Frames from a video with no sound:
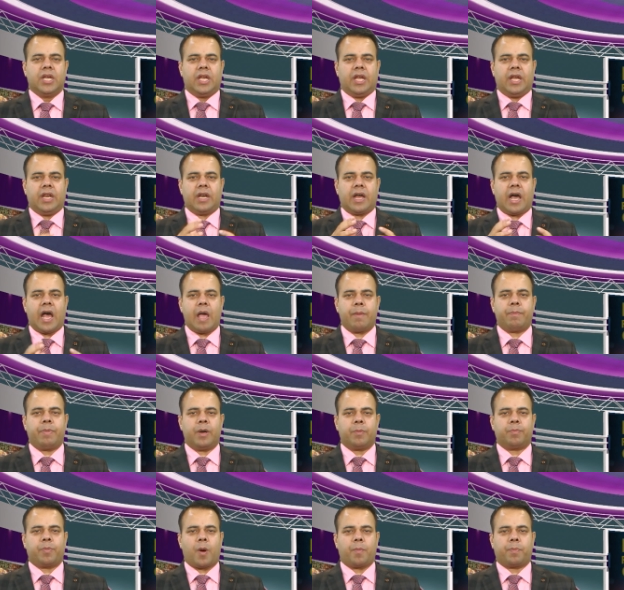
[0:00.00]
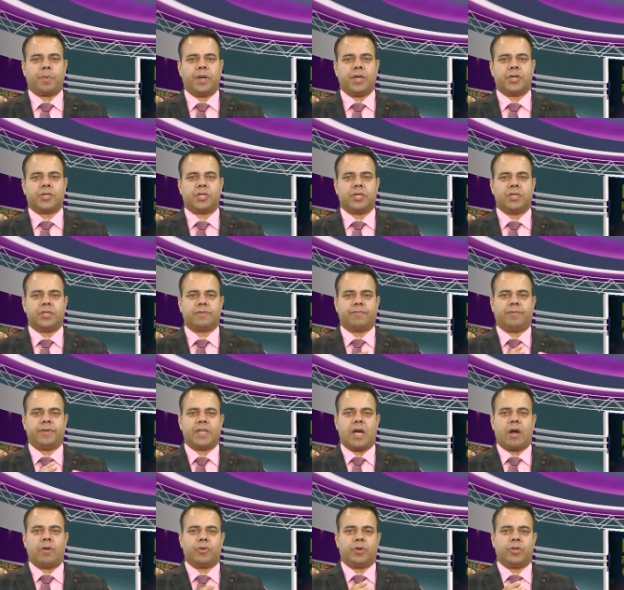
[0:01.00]
in hybrid populations
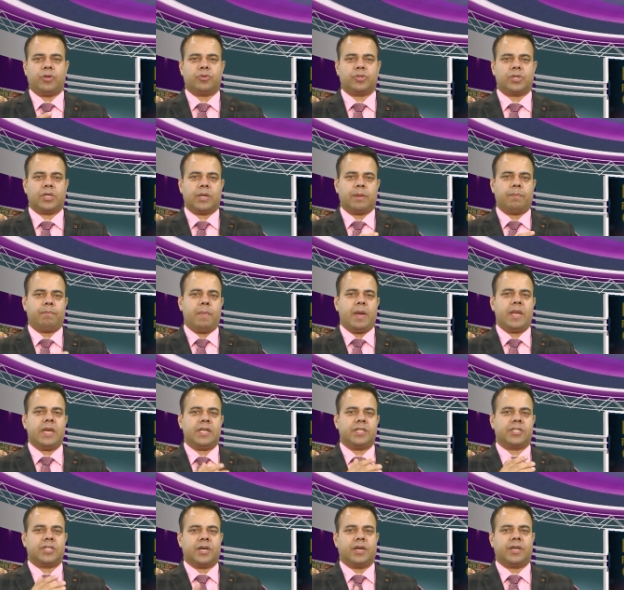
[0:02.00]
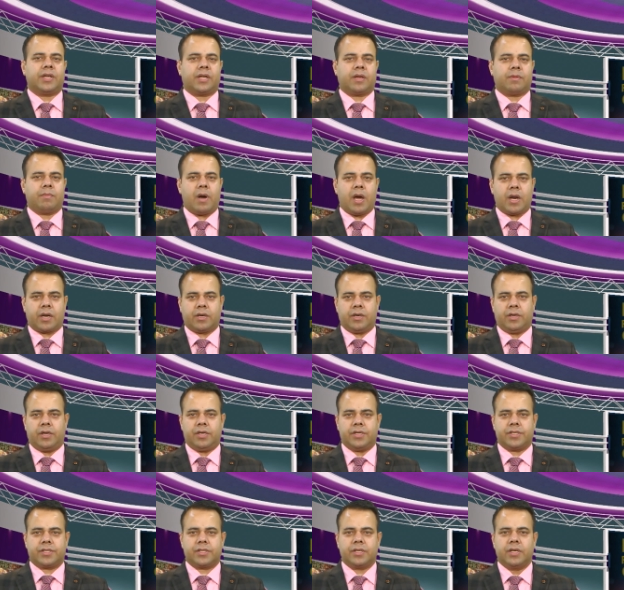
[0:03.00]
without using many genetic
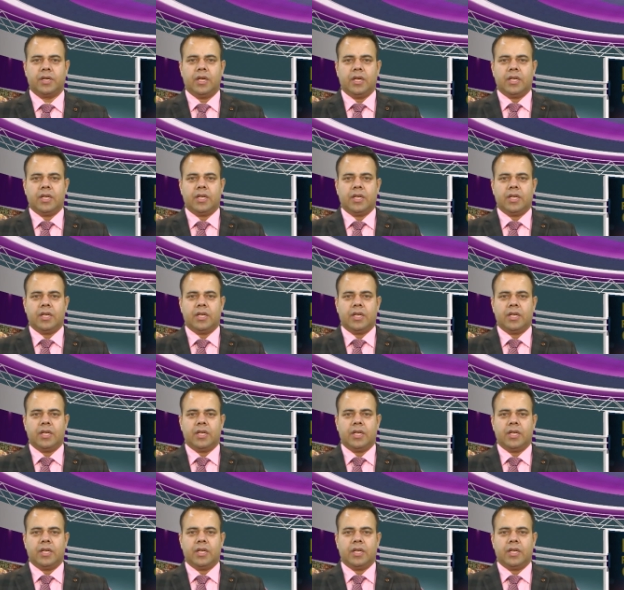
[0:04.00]
markers.